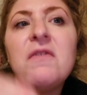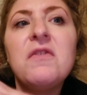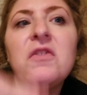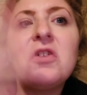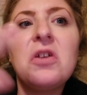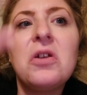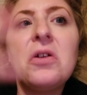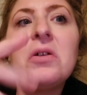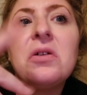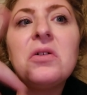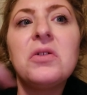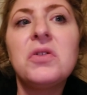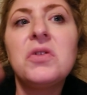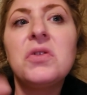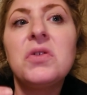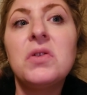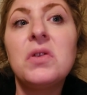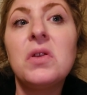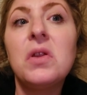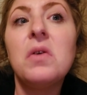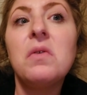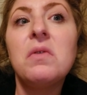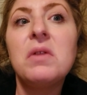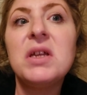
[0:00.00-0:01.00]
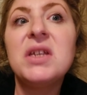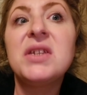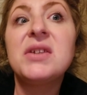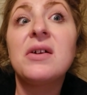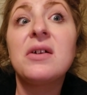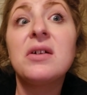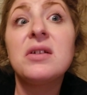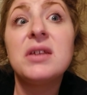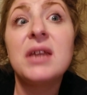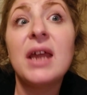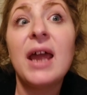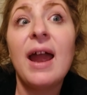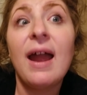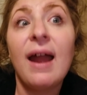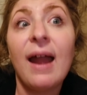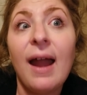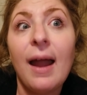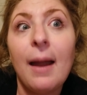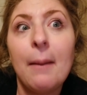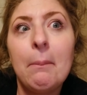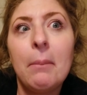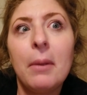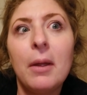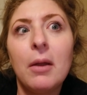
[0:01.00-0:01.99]
sort slowly starts to
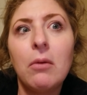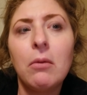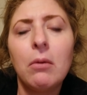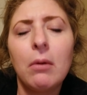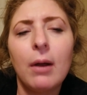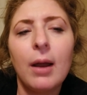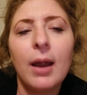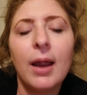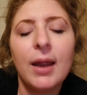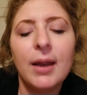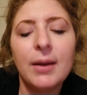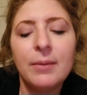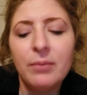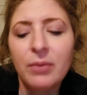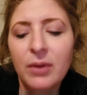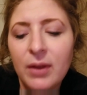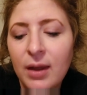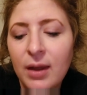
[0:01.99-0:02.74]
happen, right?